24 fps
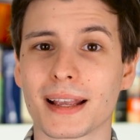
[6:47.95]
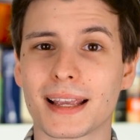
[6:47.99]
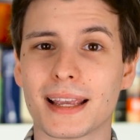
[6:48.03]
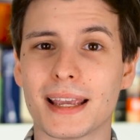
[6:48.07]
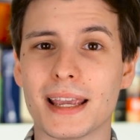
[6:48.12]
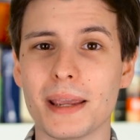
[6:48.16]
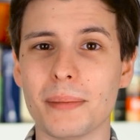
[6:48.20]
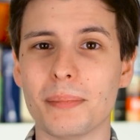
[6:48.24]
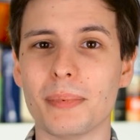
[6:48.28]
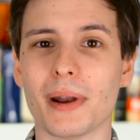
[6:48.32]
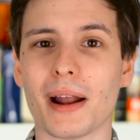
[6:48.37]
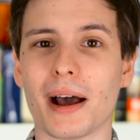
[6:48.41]

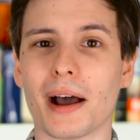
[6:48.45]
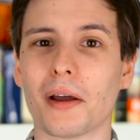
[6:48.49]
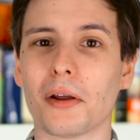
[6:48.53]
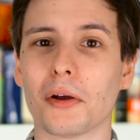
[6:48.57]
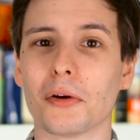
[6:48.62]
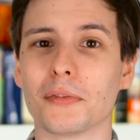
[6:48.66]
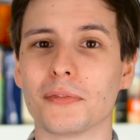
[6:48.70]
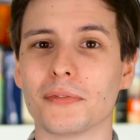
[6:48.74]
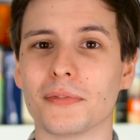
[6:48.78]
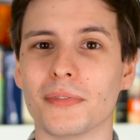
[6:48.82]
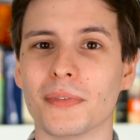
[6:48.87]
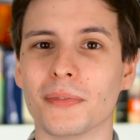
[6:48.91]
Keep an eye
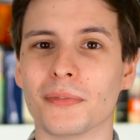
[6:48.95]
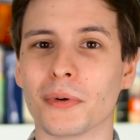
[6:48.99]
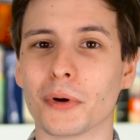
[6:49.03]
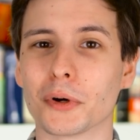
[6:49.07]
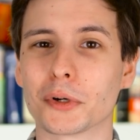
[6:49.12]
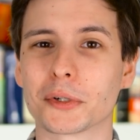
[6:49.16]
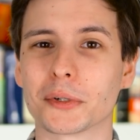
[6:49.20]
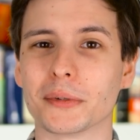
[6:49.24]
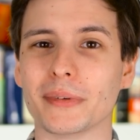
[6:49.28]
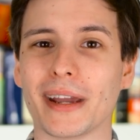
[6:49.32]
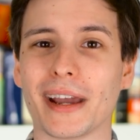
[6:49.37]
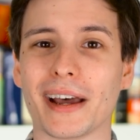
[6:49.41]
on
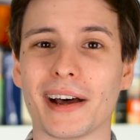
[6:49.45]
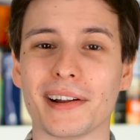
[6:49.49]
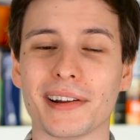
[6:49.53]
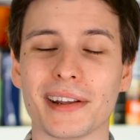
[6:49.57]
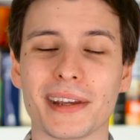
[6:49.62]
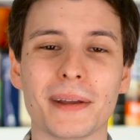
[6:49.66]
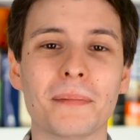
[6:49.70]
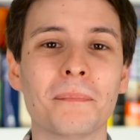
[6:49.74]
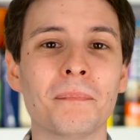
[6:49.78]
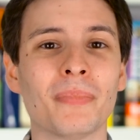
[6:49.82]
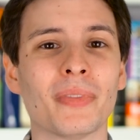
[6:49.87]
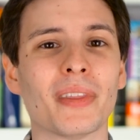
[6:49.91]
virtual
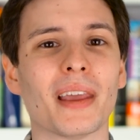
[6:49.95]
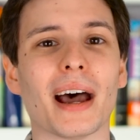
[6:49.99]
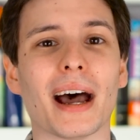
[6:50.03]
reality.